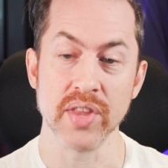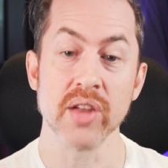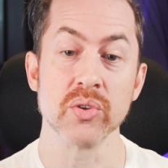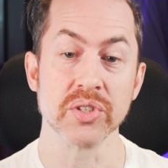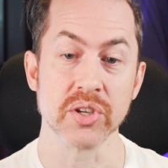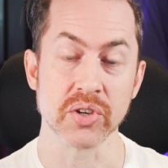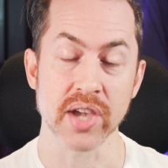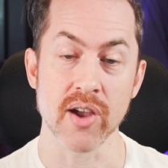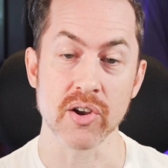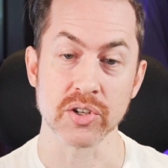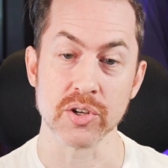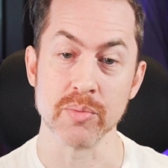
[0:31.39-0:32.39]
Not only your
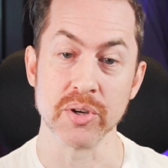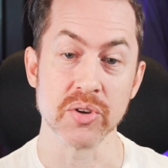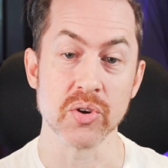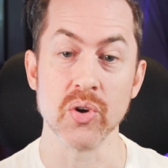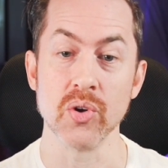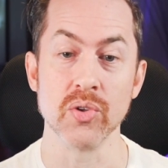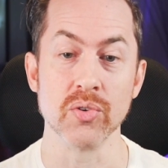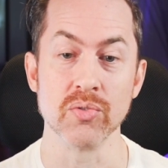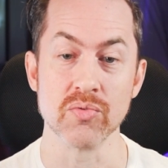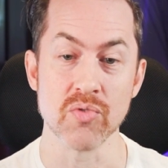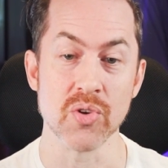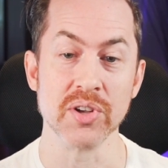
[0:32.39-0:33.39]
character, but your
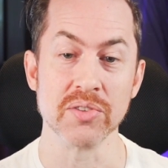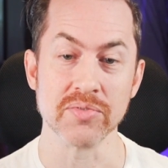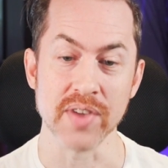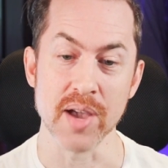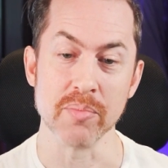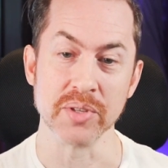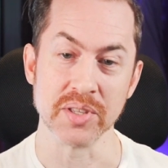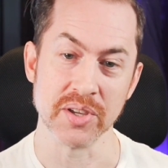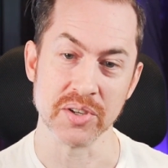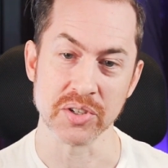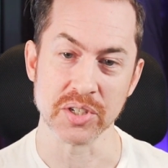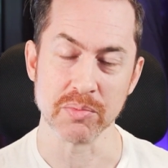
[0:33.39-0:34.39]
whole royal family
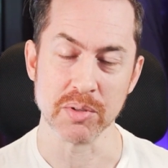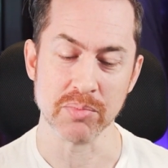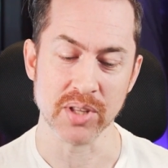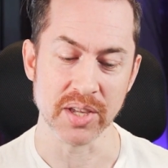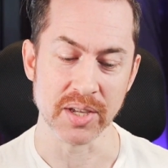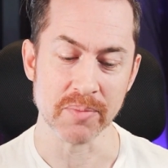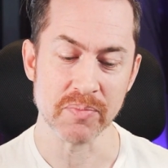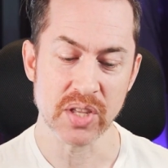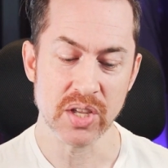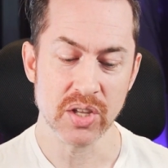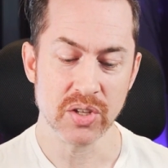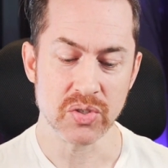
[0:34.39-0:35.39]
that you're going to be playing.
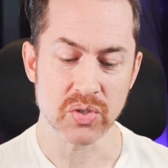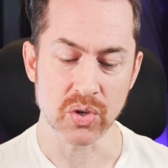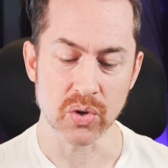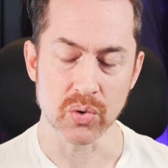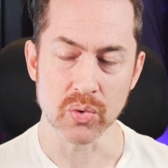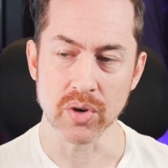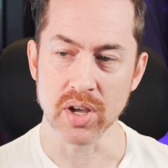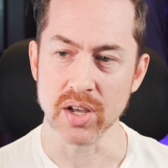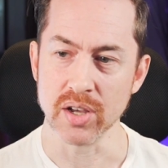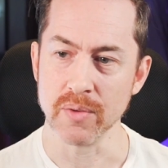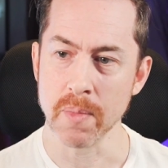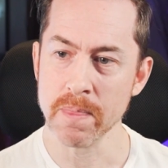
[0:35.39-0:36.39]
So
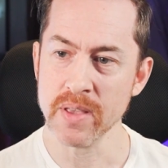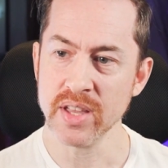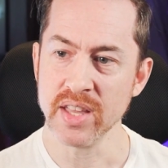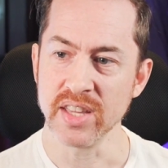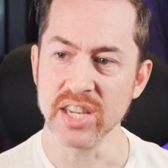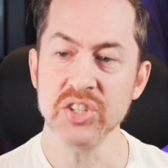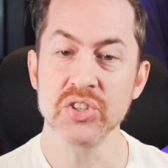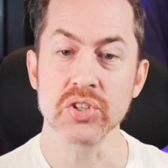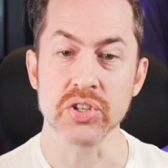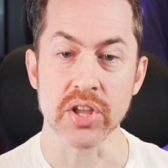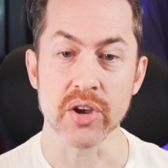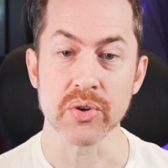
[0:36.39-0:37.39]
each
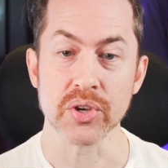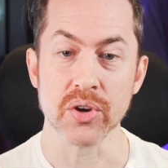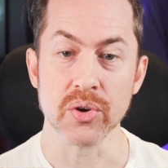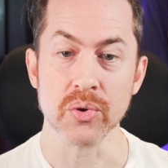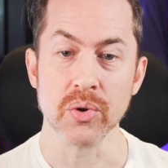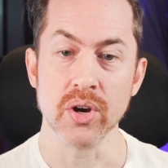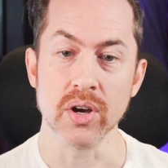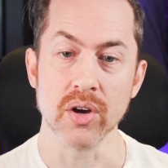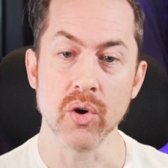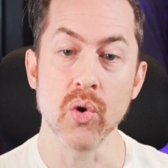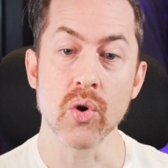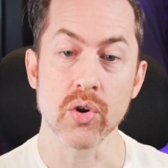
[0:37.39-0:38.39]
scenario,
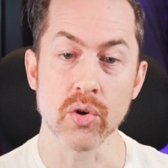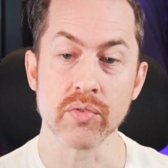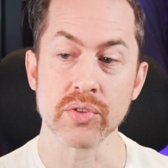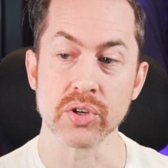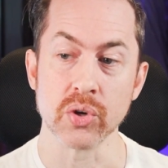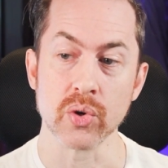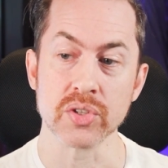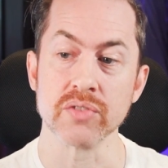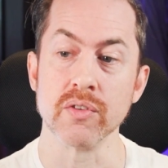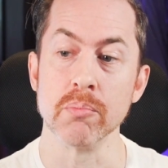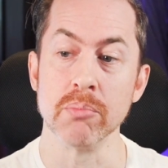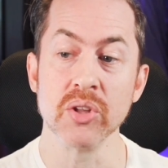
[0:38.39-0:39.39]
or over the course
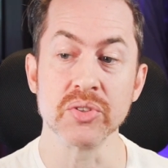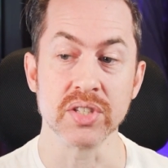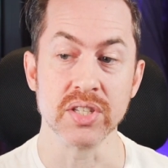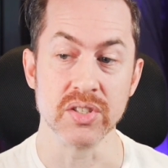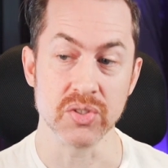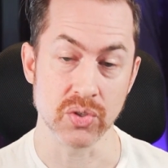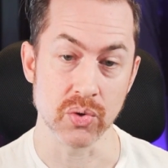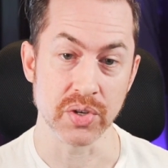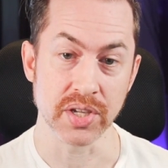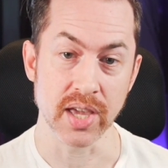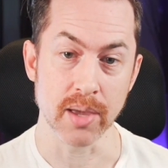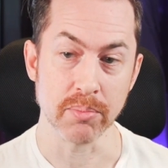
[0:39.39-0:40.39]
of a
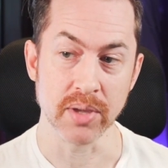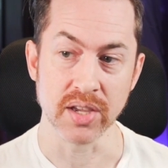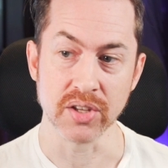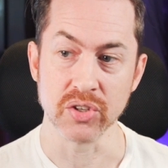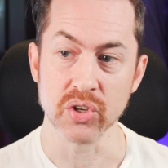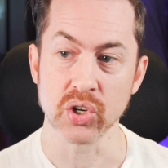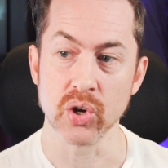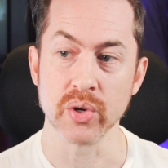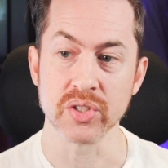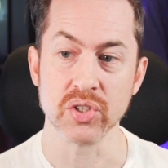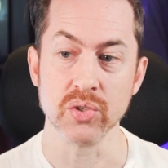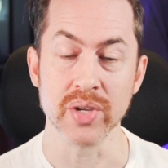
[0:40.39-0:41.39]
multi-story campaign, you're
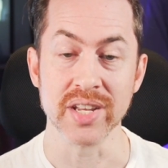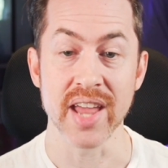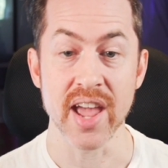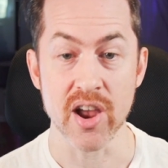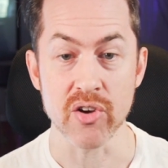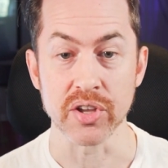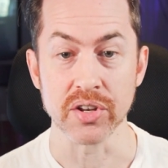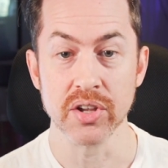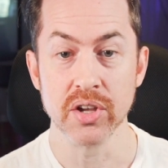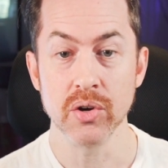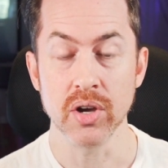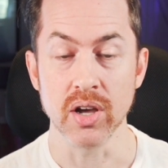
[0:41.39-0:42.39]
going to inherit
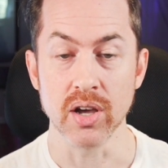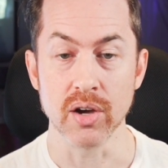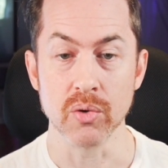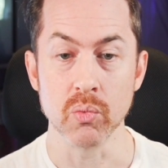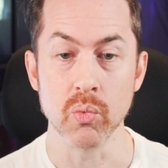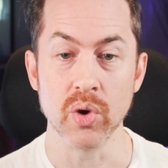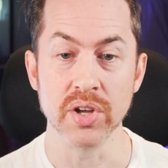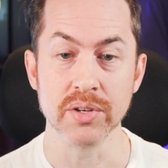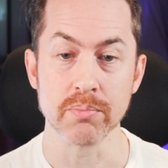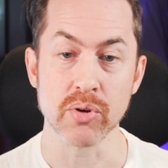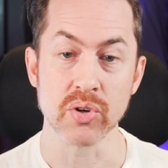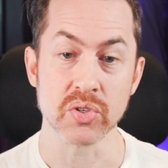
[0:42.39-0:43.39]

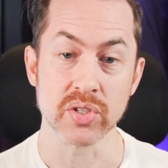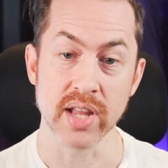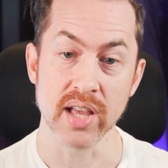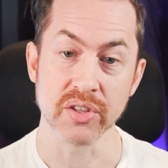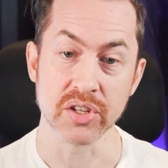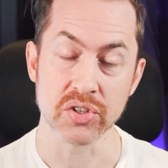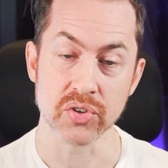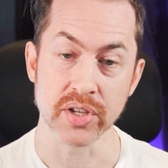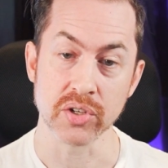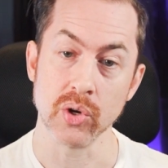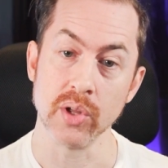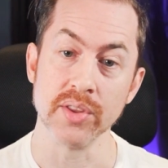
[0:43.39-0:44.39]
one personality
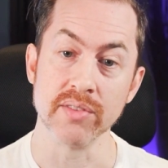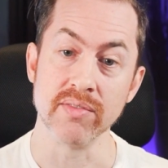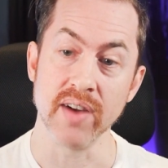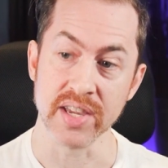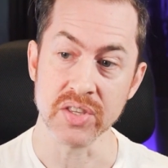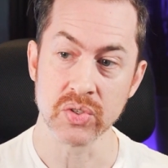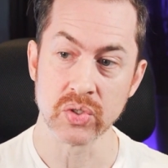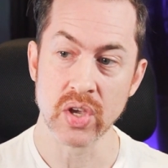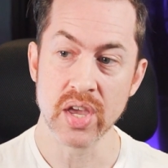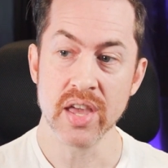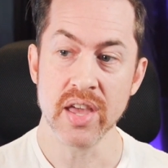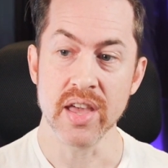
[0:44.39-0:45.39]
trait called a vice.
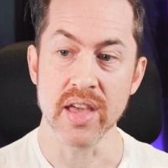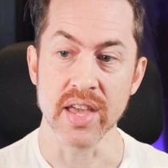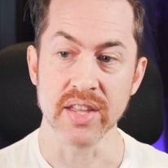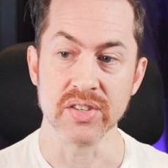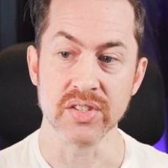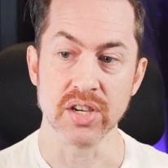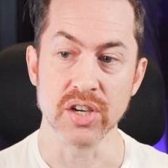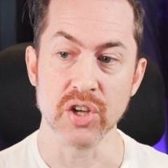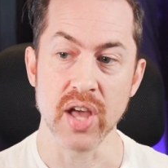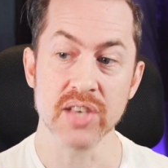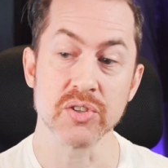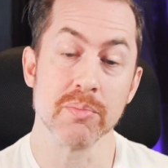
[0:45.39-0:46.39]
And
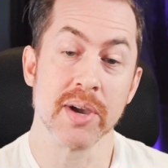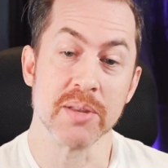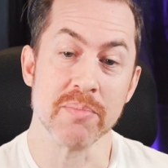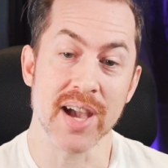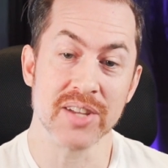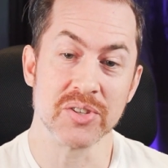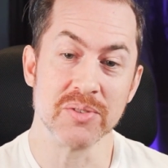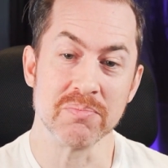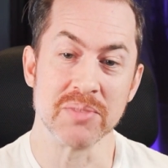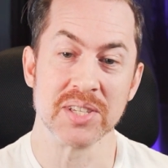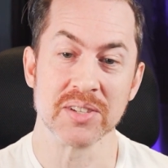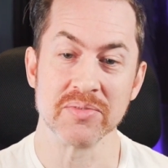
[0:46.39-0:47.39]
as you might imagine,
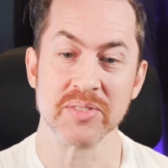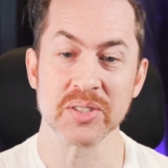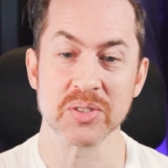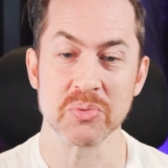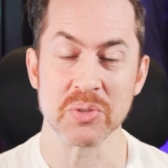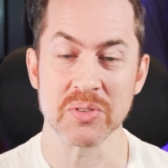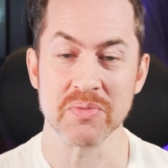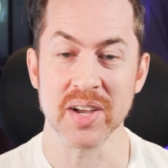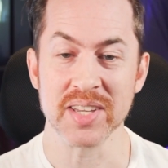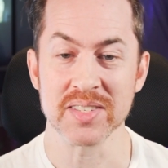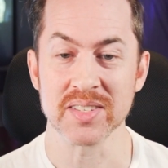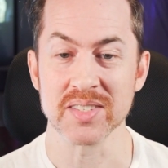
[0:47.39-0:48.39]
being afflicted with the
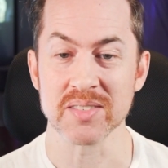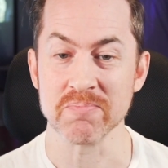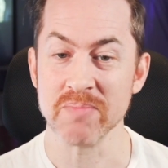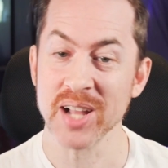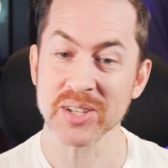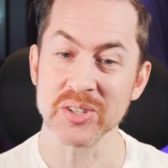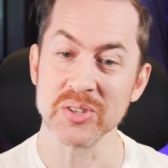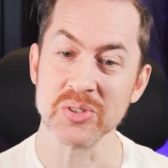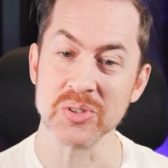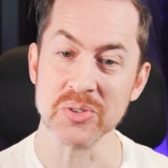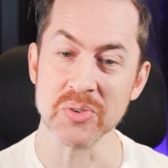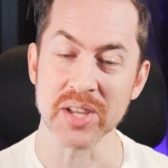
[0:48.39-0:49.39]
vice is not going to
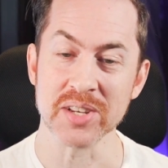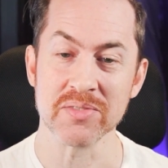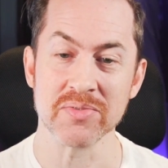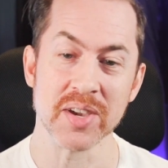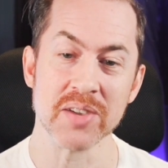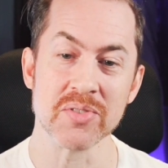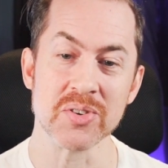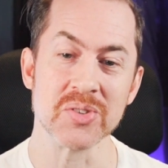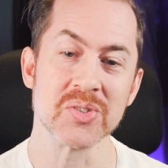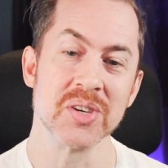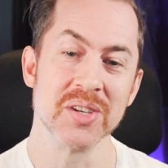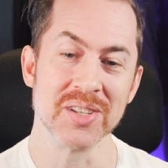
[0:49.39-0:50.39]
do you any
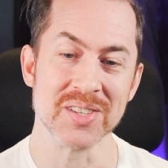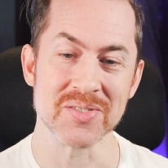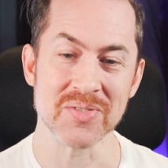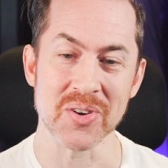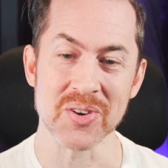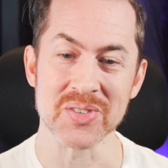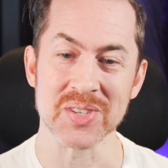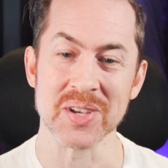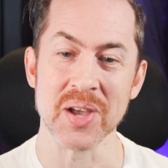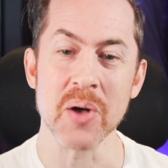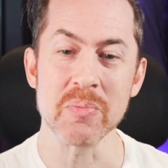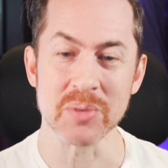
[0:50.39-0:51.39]
favors as far as
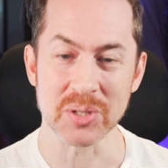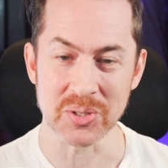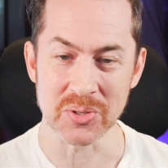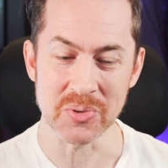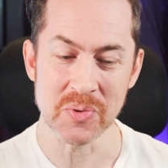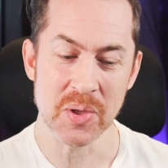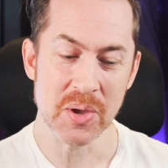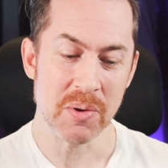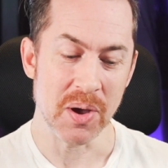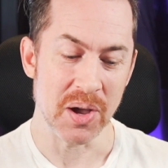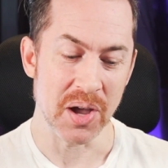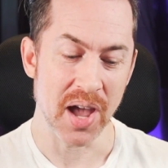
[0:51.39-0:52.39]
helping you.
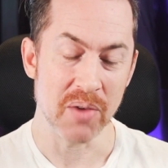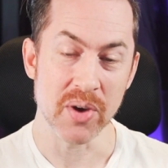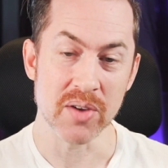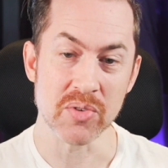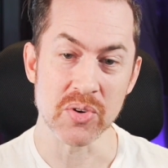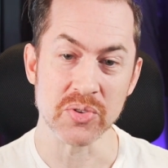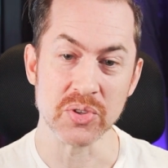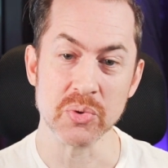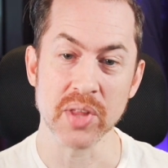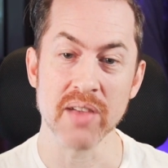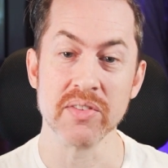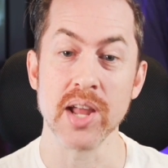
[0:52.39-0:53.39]
However, you
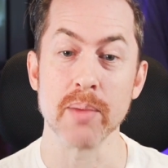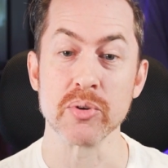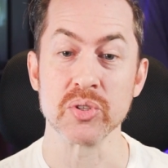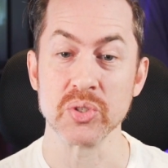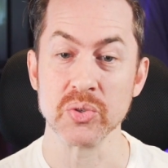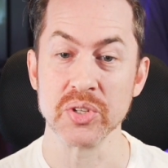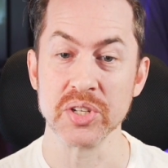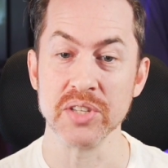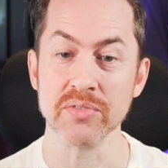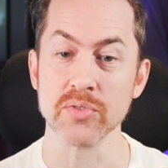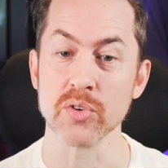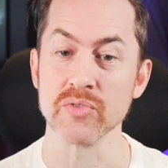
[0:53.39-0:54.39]
will have an
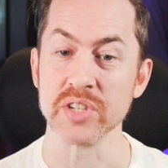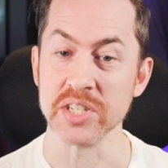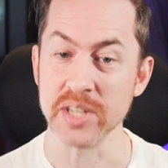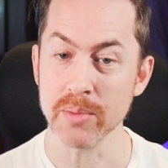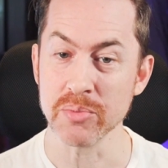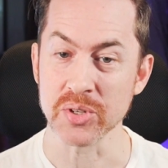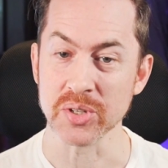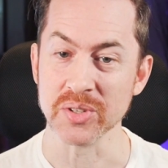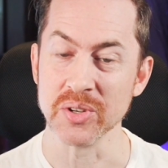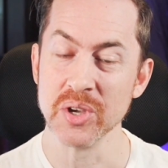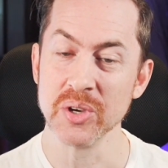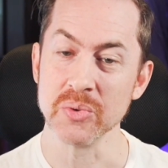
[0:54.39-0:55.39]
opportunity for
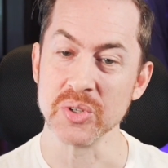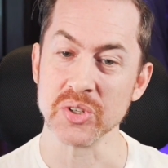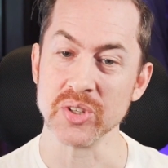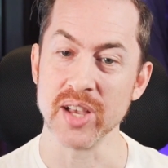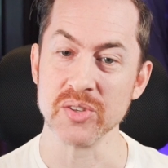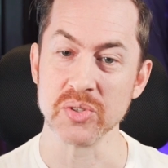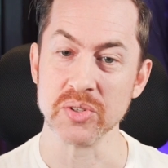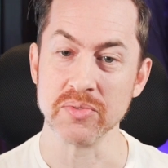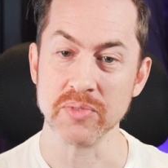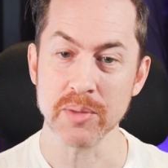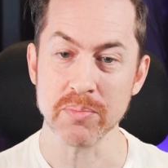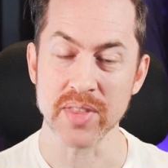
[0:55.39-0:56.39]
redemption, which allows you to
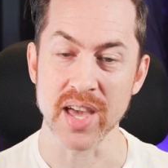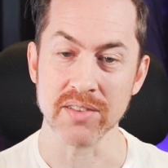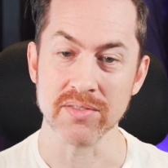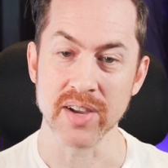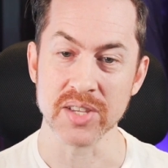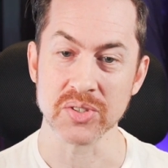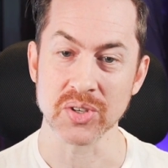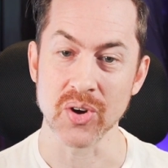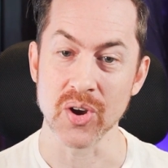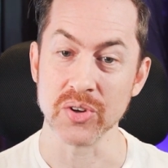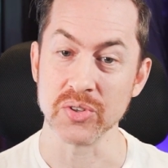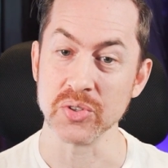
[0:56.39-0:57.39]
flip that vice
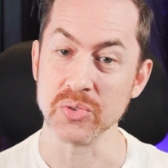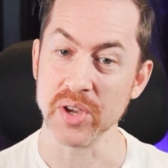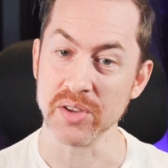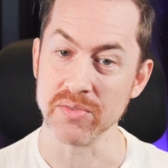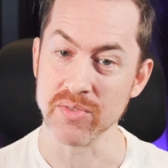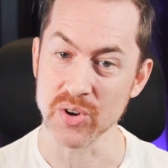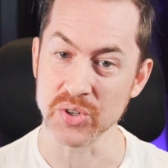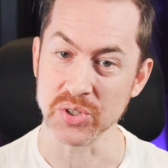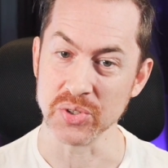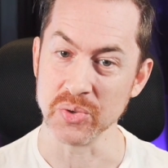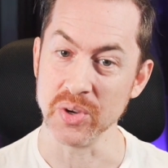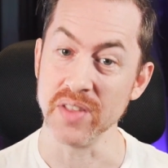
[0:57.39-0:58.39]
card to a
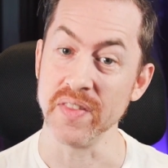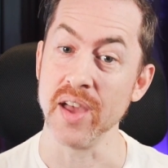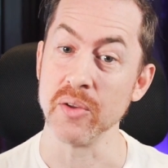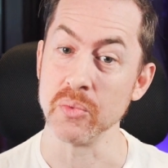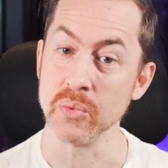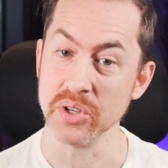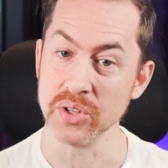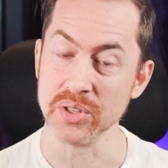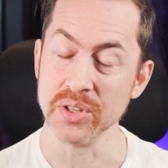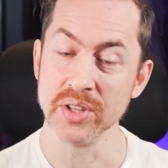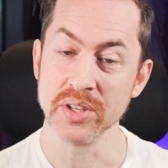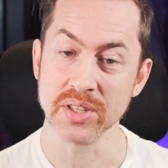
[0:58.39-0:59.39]
virtue, and that
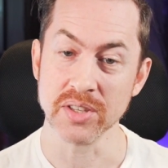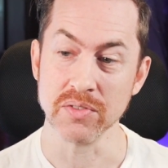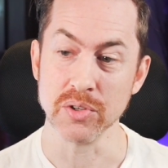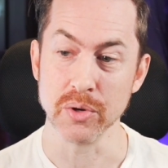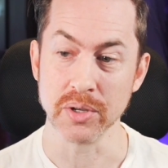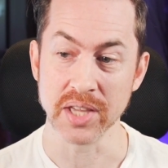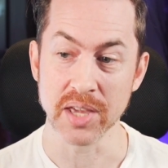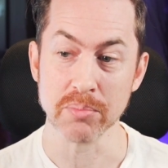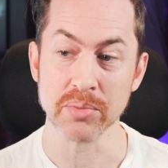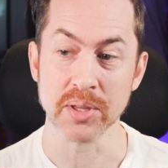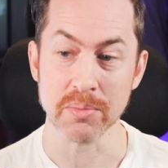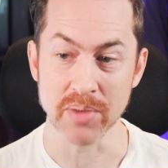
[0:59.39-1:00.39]
will give you a
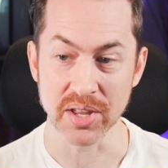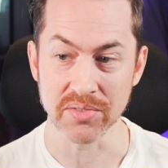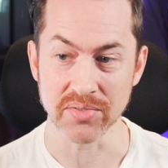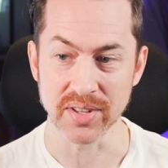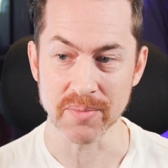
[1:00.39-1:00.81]
gameplay benefit.